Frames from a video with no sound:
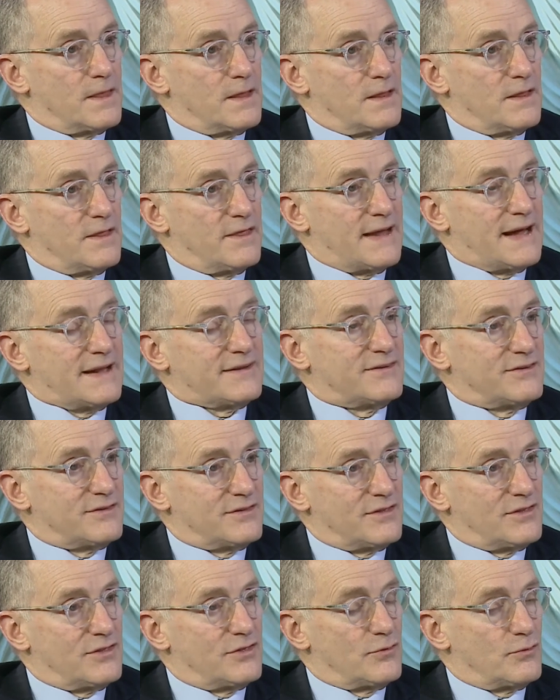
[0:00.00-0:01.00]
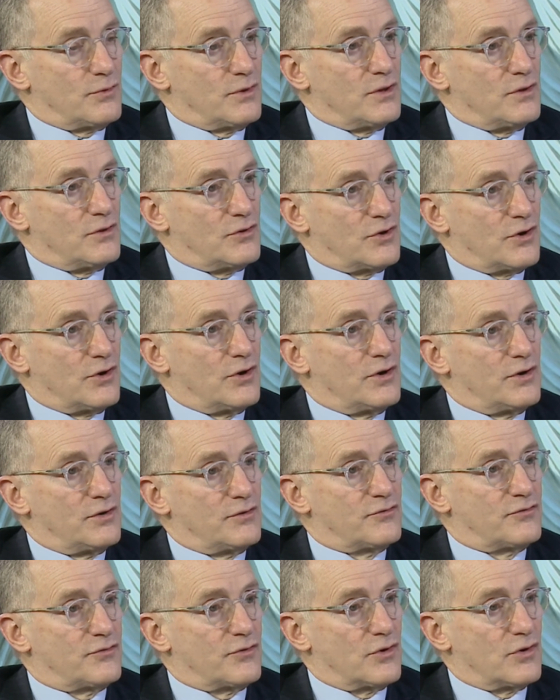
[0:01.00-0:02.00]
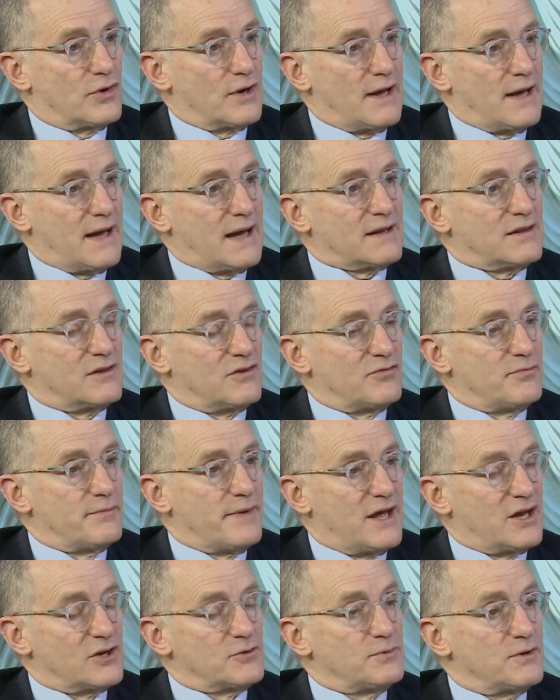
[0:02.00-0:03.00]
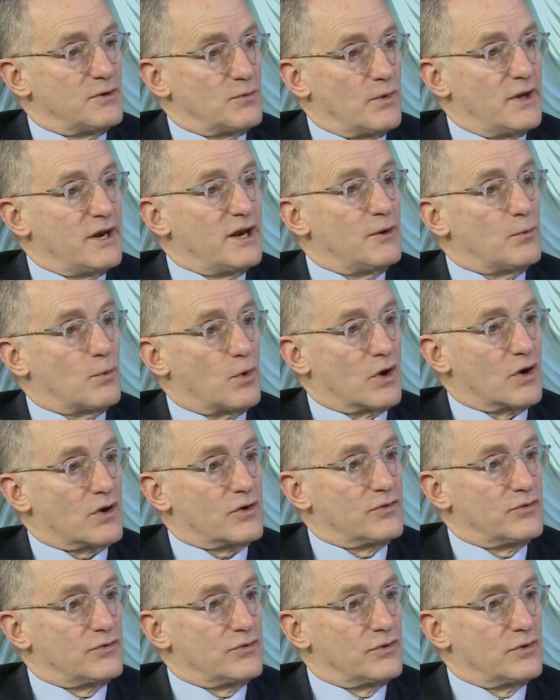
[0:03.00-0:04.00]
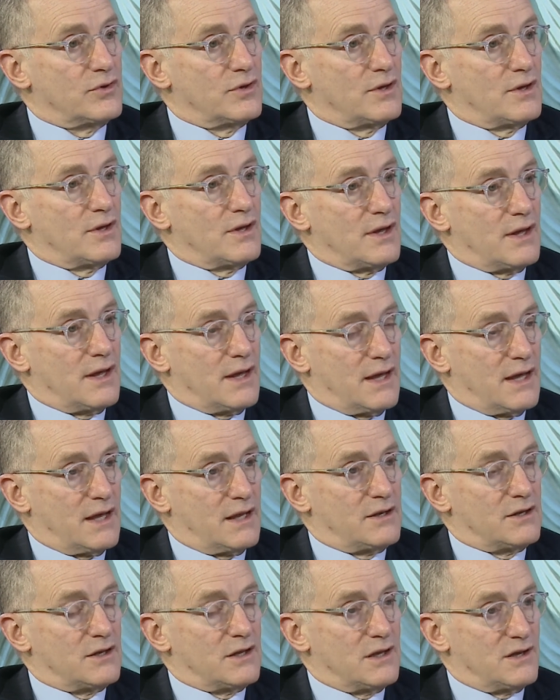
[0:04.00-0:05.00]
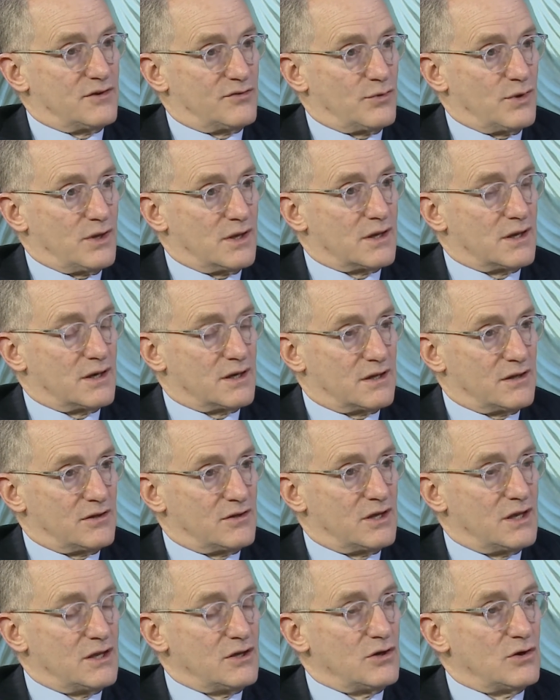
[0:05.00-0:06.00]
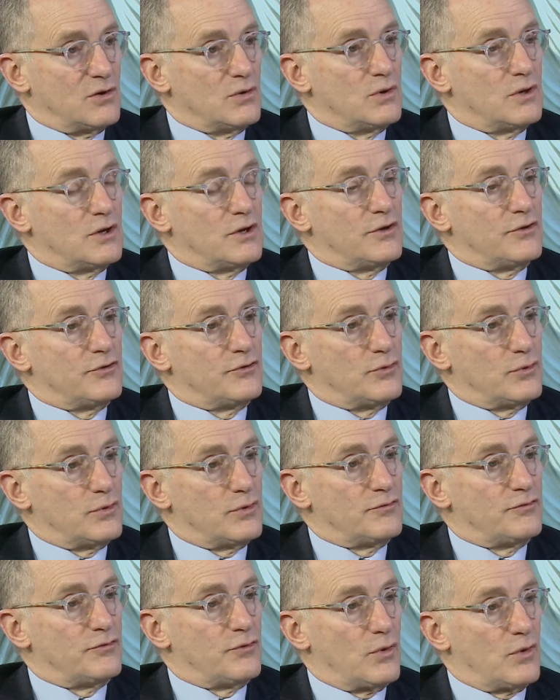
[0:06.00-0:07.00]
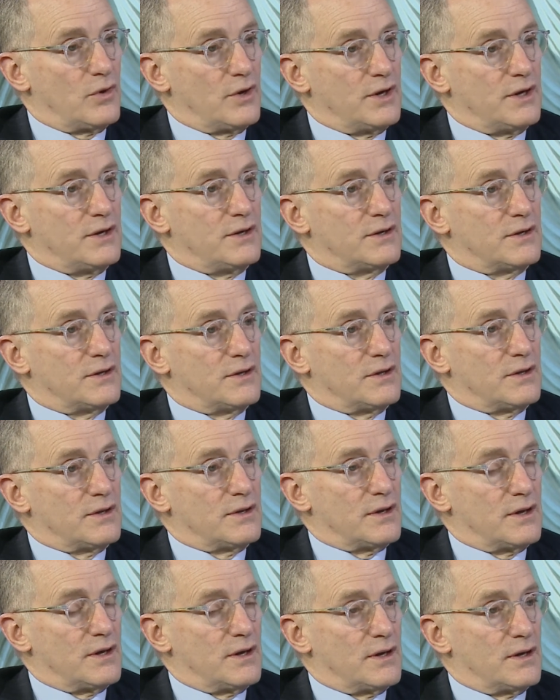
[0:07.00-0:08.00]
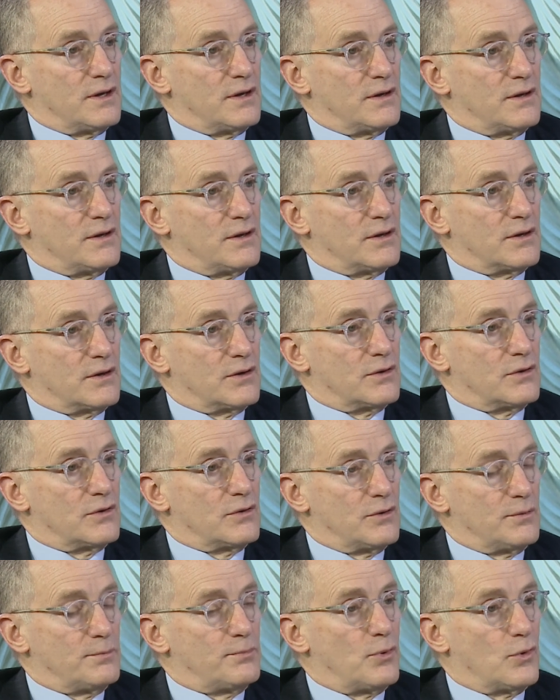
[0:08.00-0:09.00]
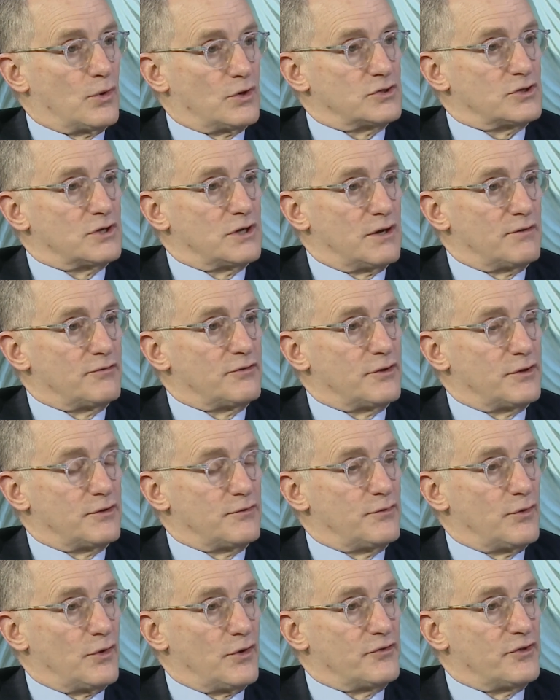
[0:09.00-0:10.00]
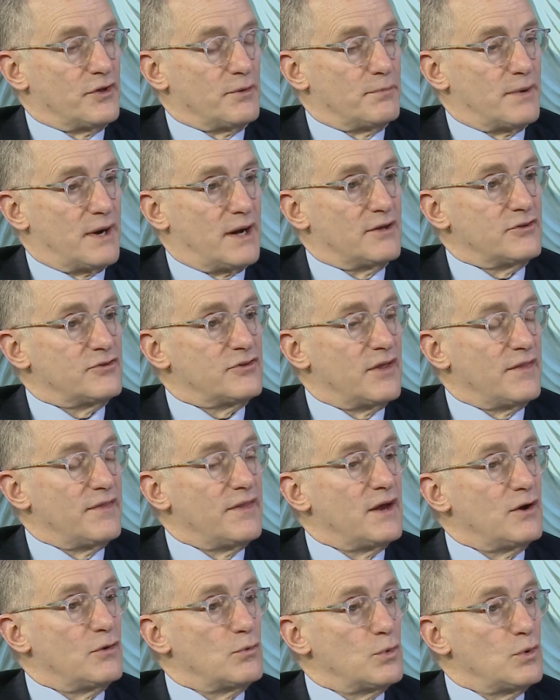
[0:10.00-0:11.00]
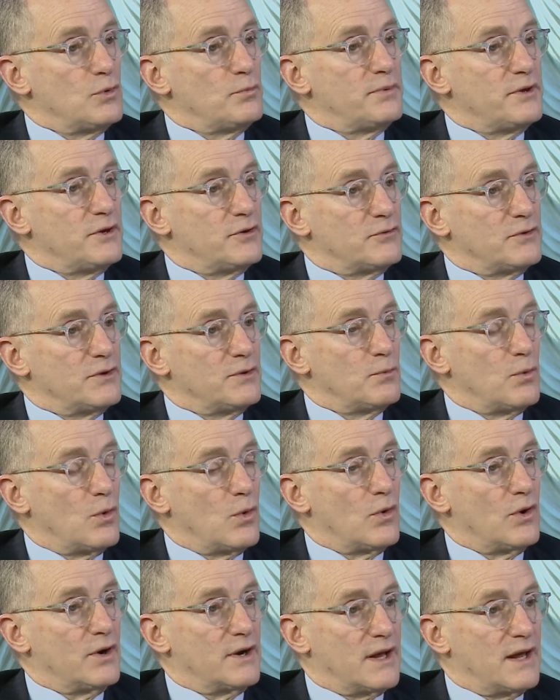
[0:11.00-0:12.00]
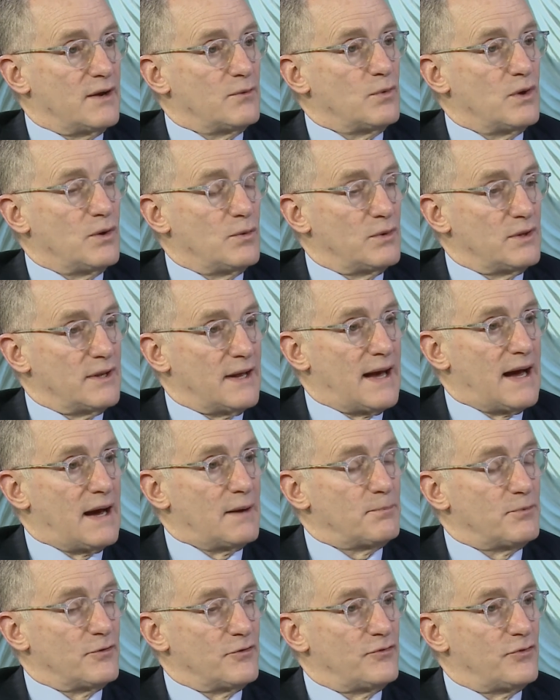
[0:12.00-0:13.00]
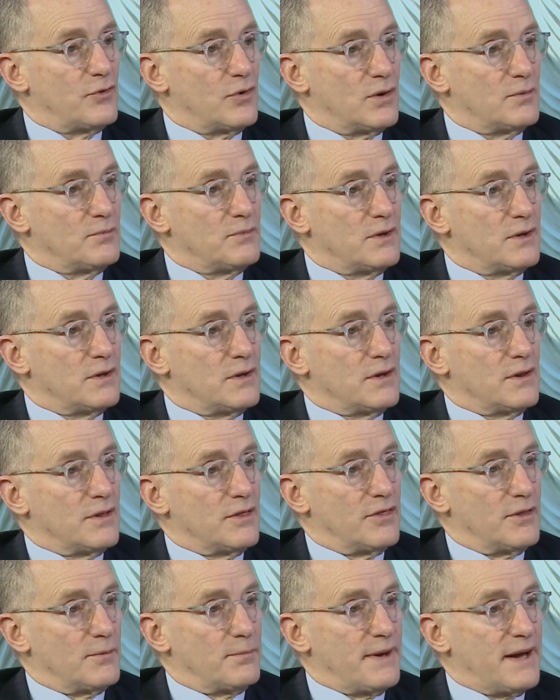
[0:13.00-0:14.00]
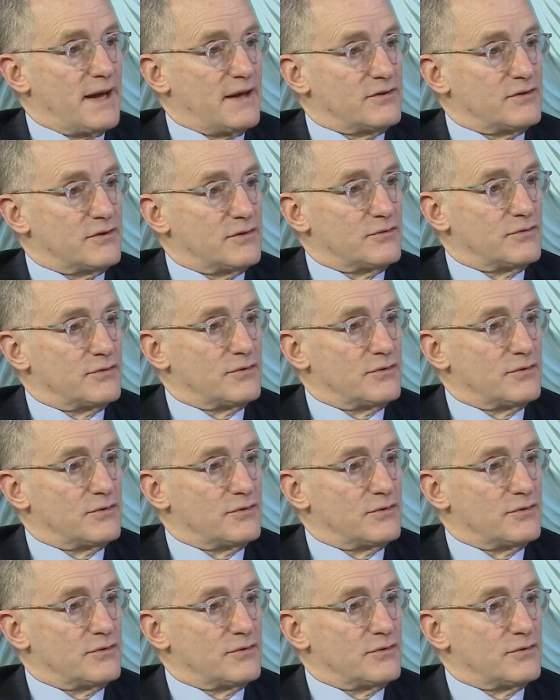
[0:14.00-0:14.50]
That's the return for active management when it works. And if we can continue to avoid a good portion of the defaulting bonds, then there will be a reward and we will outperform the passive.